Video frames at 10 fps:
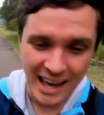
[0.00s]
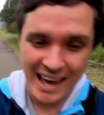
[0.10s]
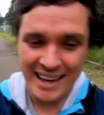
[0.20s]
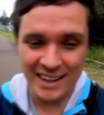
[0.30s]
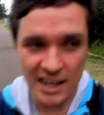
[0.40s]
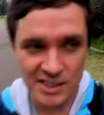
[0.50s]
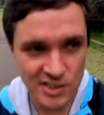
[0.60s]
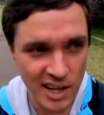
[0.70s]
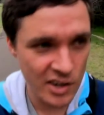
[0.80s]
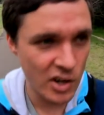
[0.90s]
And I
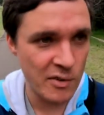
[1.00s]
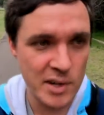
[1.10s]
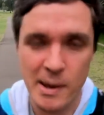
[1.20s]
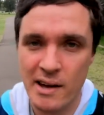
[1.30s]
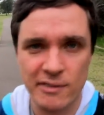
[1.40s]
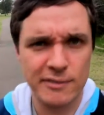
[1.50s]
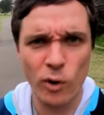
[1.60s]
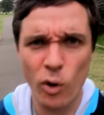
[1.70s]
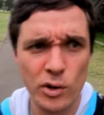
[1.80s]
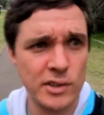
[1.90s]
started off at about
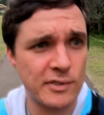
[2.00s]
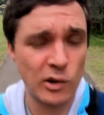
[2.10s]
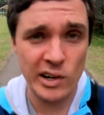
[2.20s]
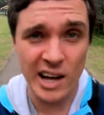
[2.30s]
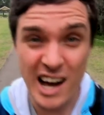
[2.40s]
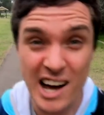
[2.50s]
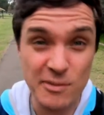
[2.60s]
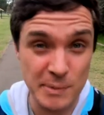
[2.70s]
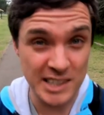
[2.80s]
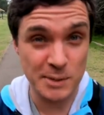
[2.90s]
4 to
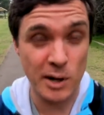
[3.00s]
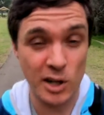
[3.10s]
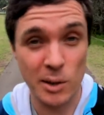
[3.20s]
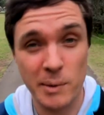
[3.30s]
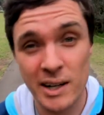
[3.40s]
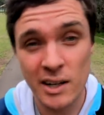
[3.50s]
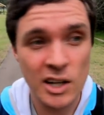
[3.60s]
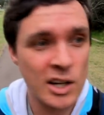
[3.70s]
4.5 minutes per kilometer.